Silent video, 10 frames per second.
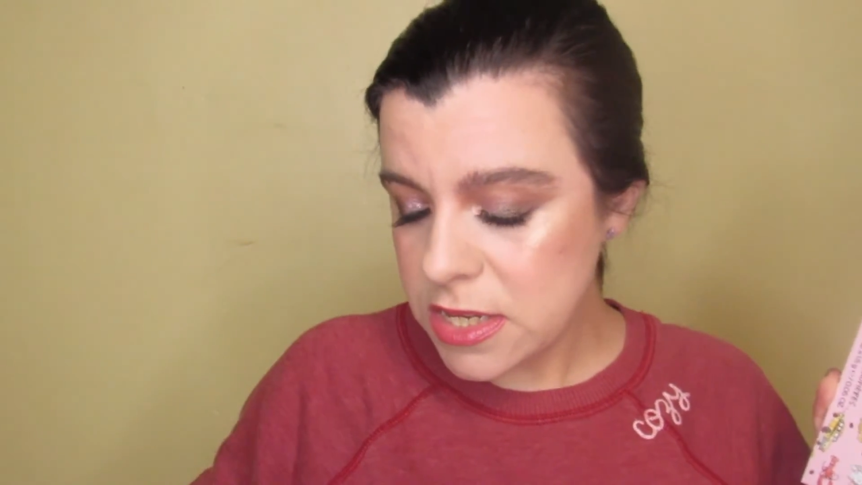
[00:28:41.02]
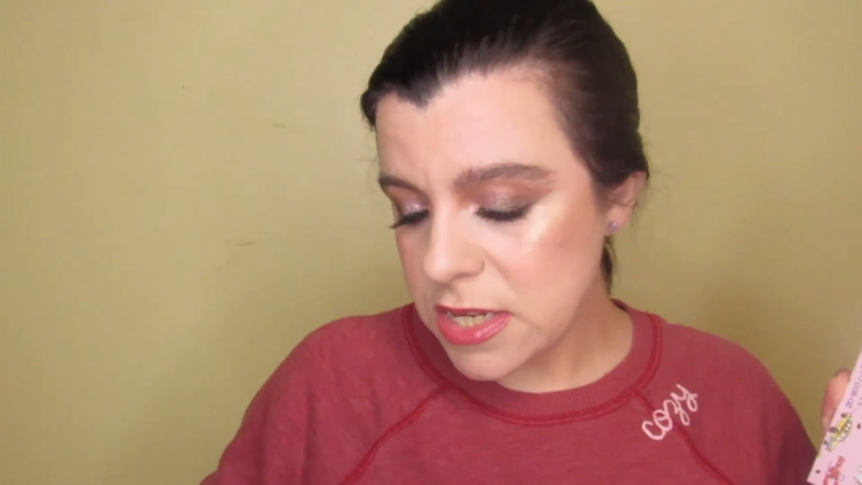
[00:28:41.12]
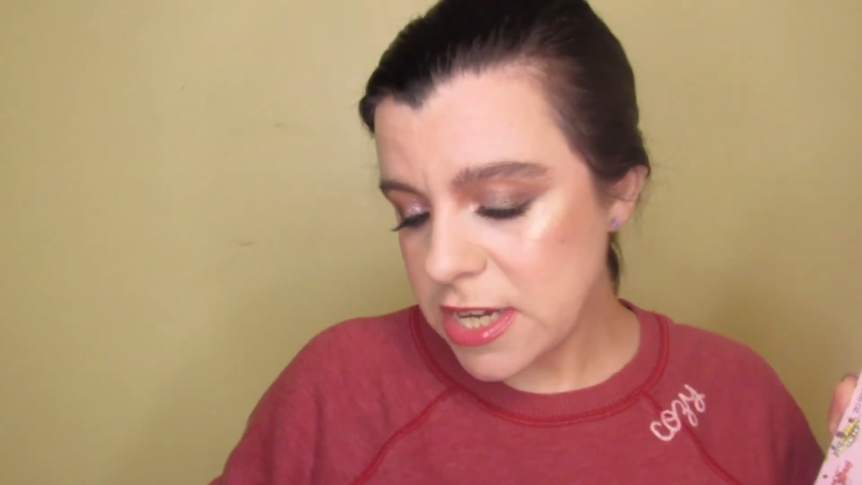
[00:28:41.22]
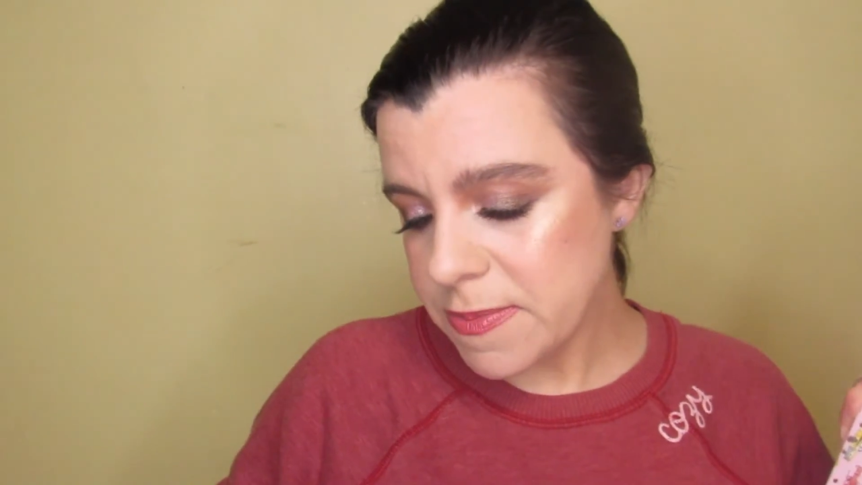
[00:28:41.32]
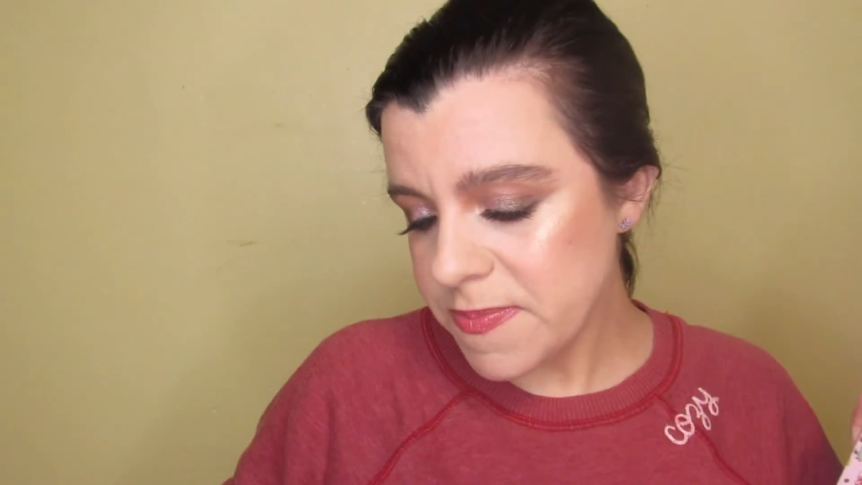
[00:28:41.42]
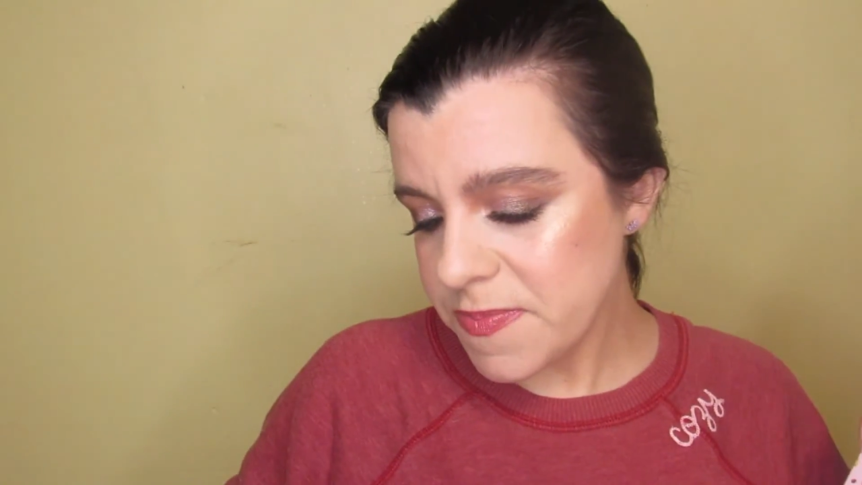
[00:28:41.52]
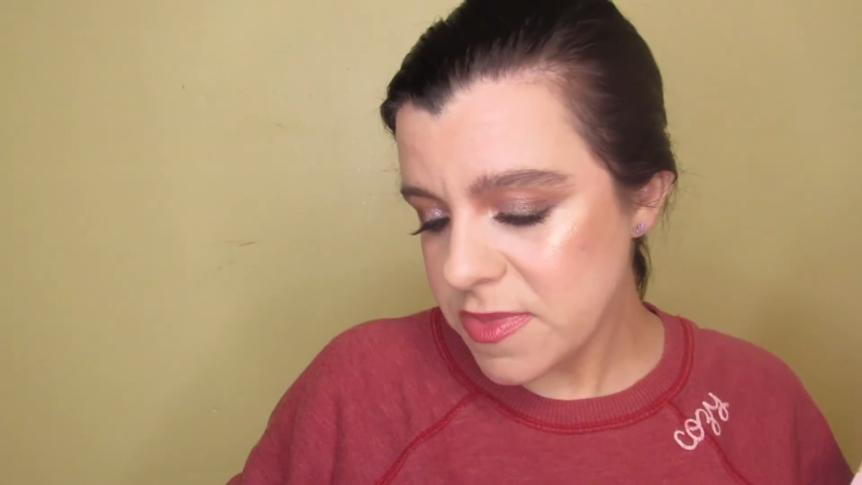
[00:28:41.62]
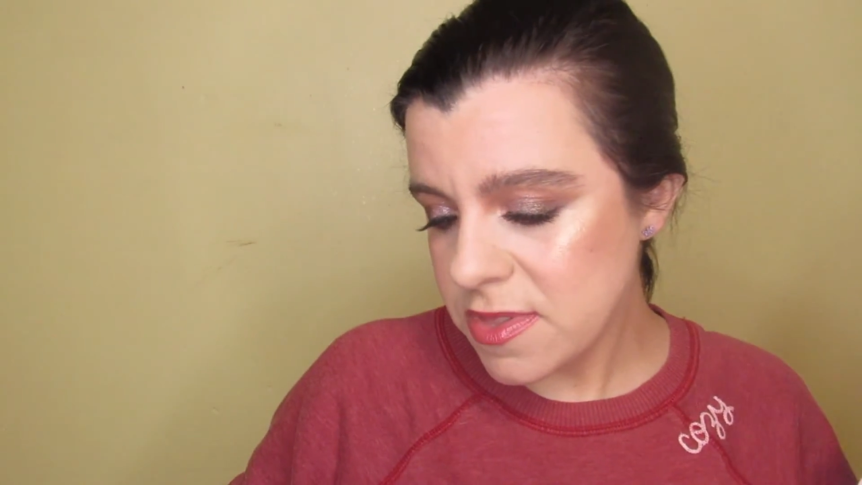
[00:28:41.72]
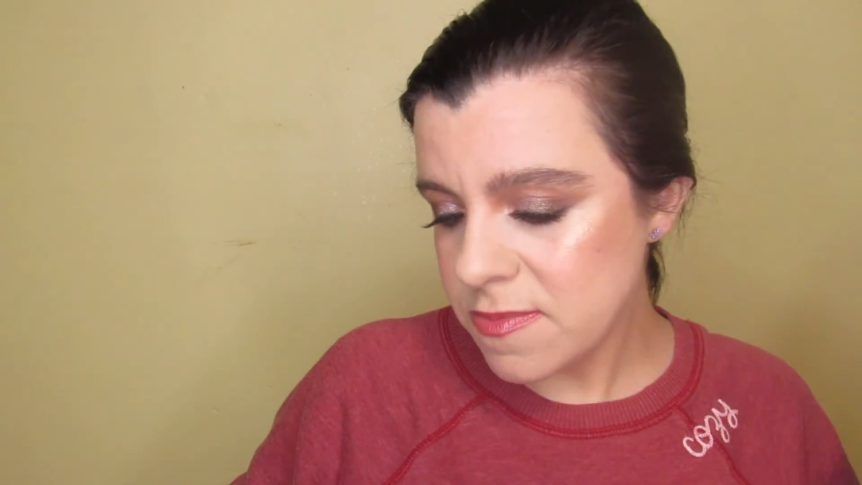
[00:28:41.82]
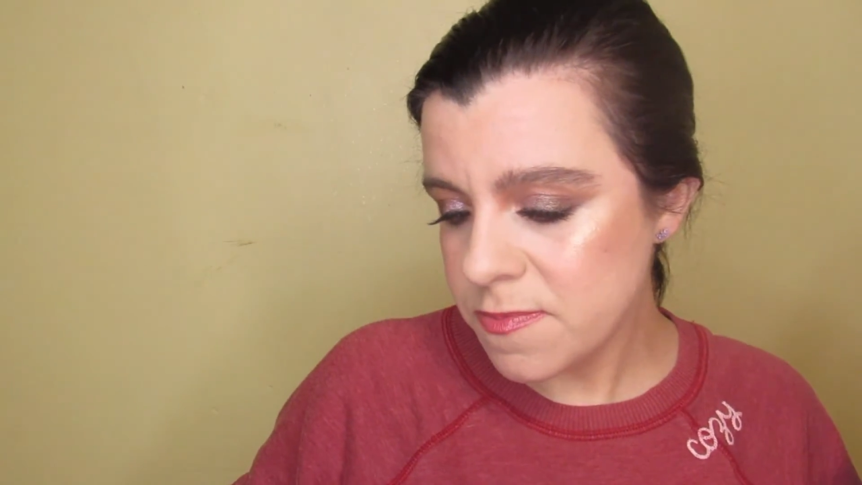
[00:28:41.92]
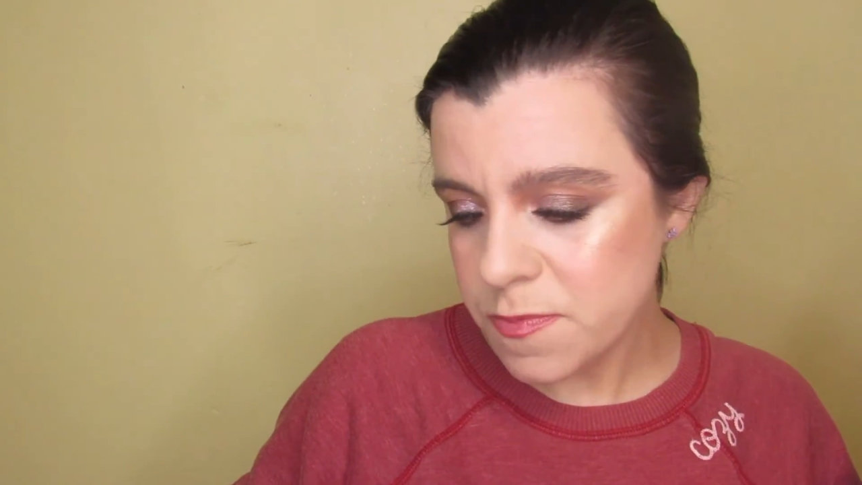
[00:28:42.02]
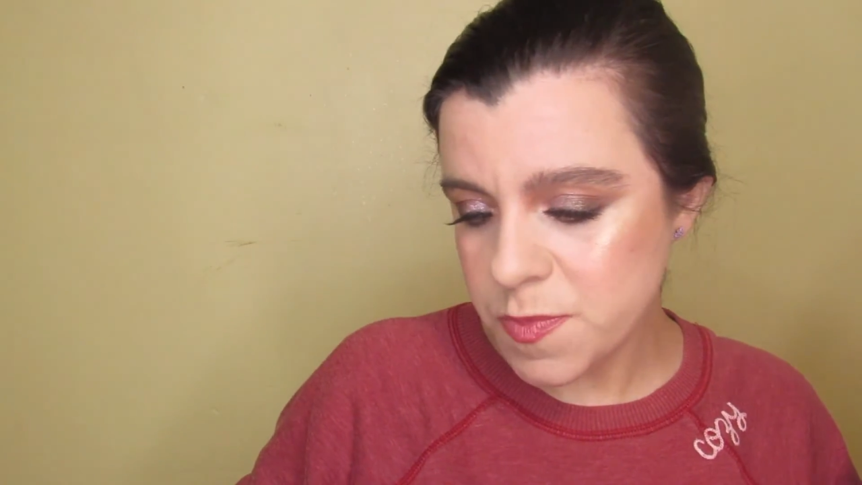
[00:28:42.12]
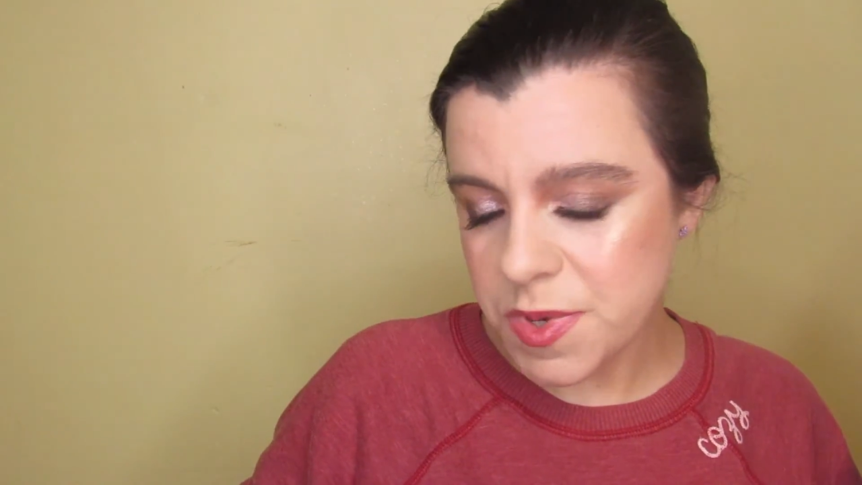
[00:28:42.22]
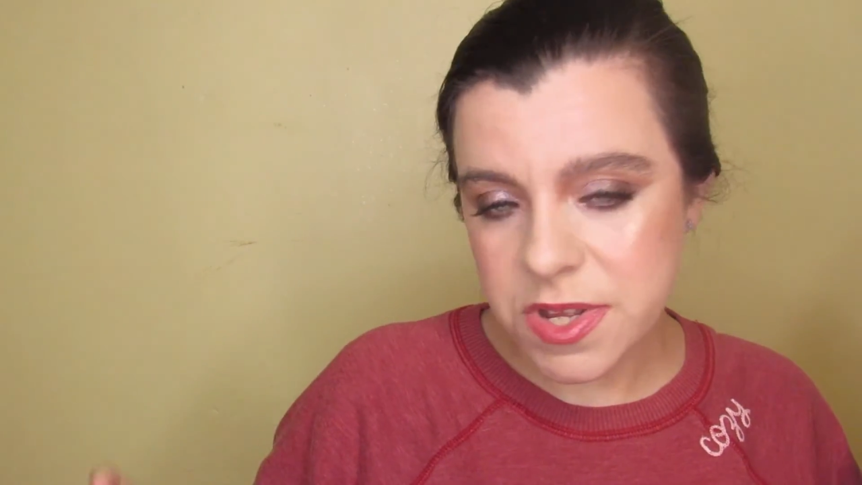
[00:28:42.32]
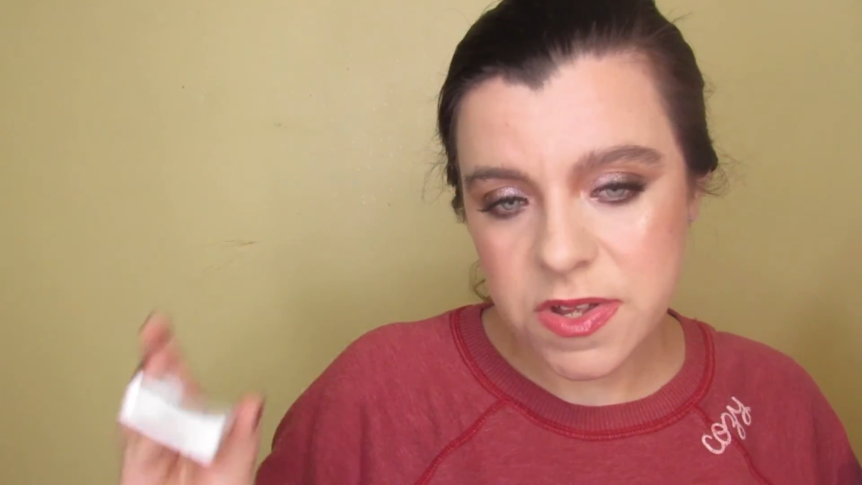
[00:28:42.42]
I'm
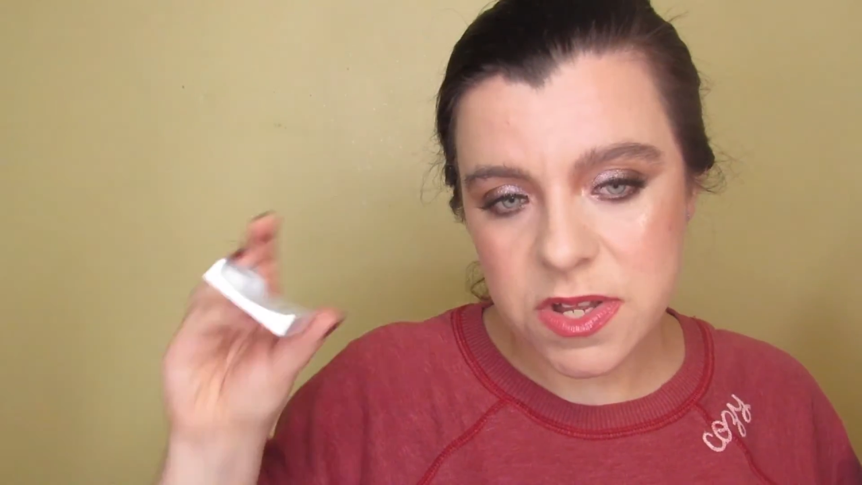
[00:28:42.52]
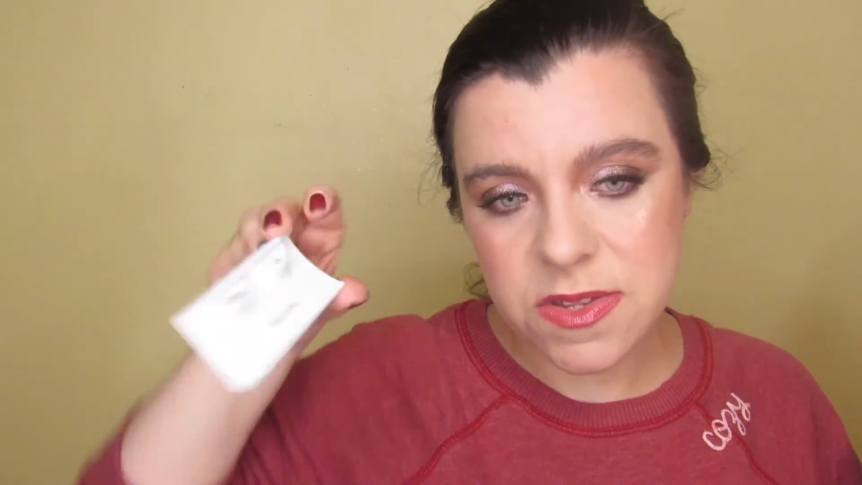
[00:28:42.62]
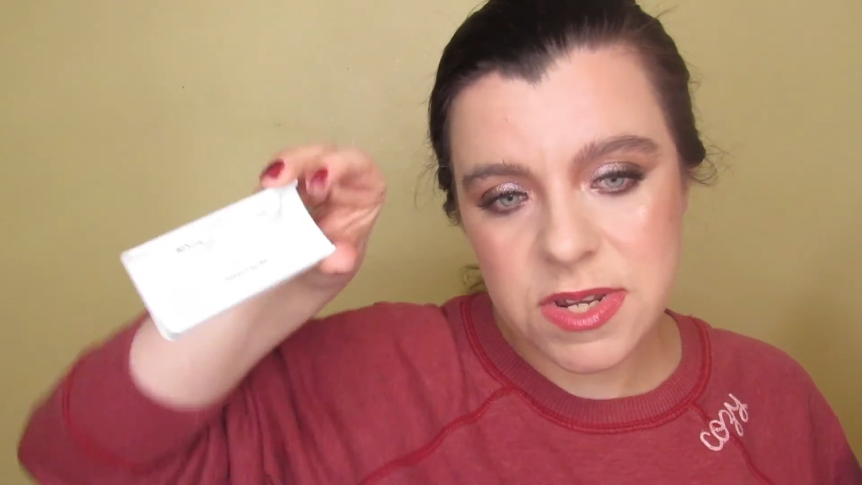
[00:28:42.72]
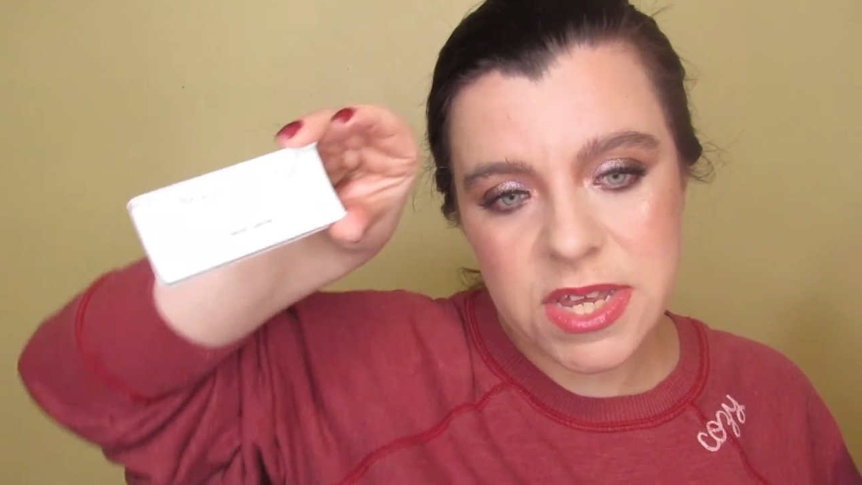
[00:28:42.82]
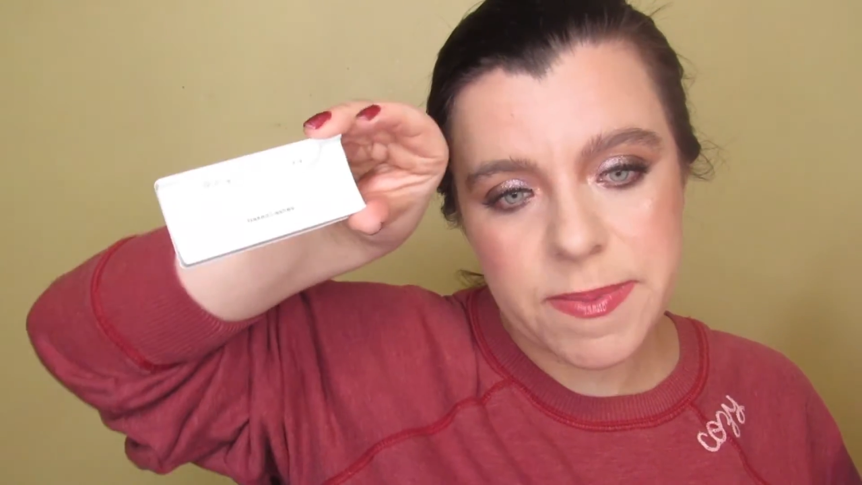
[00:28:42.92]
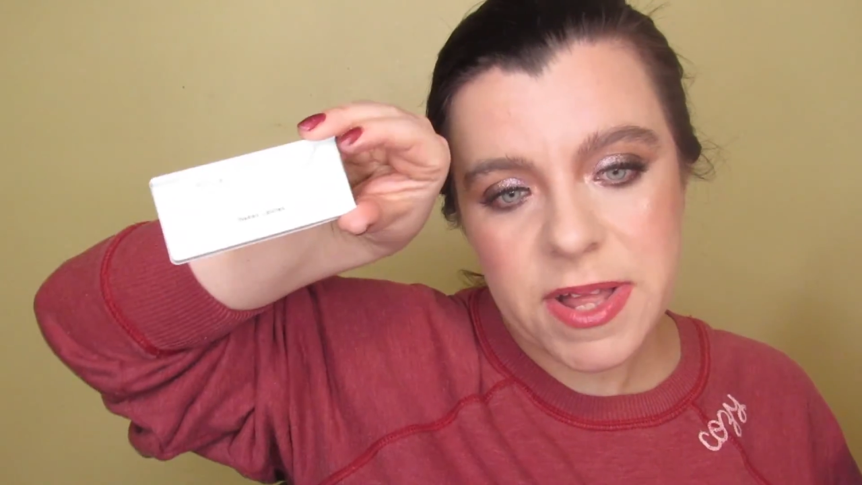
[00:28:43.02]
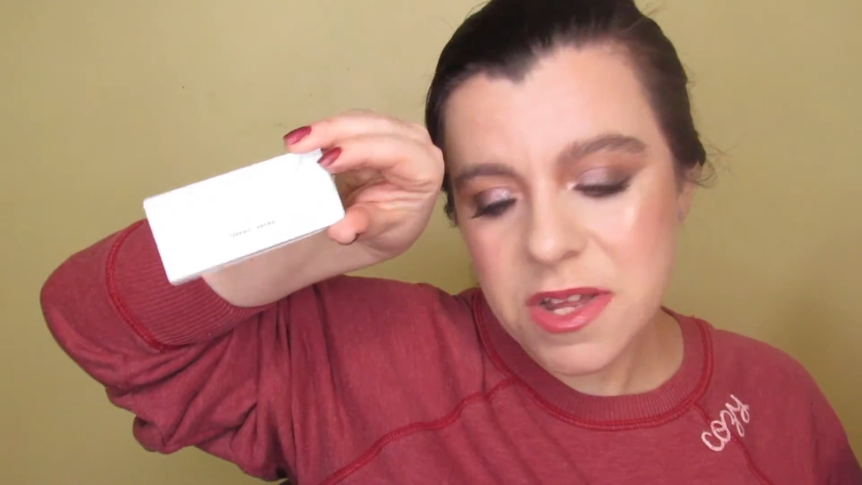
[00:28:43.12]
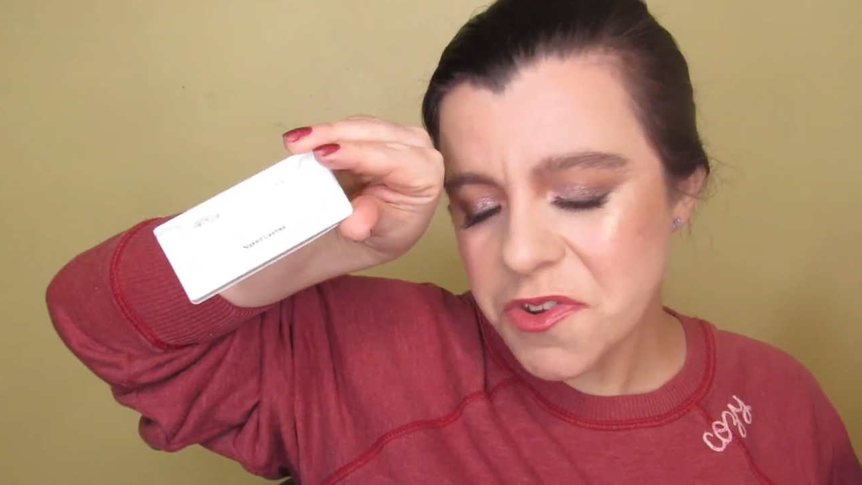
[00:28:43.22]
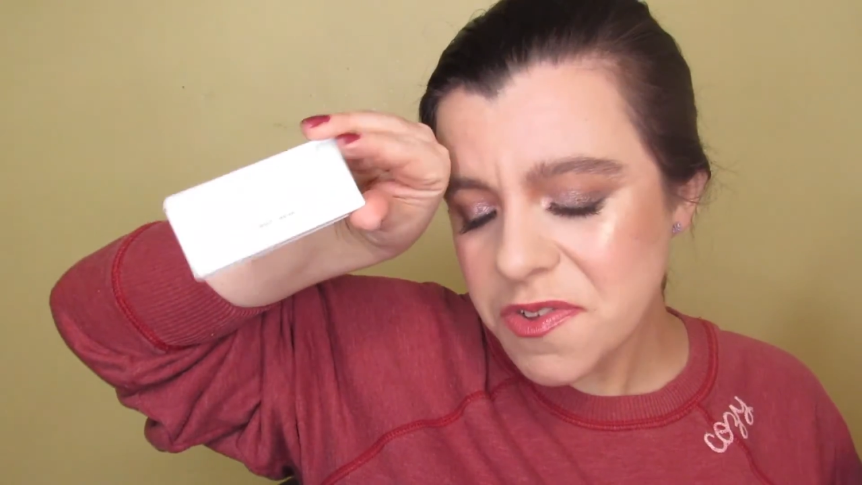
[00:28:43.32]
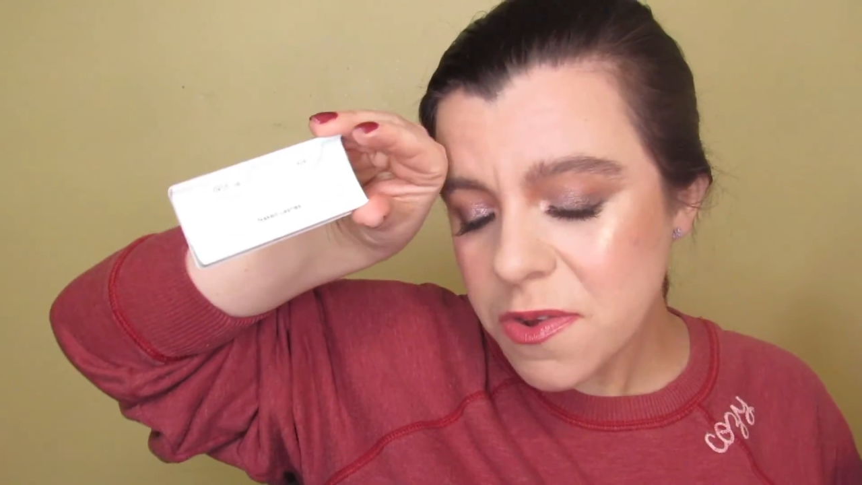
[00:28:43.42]
putting on some naked lashes.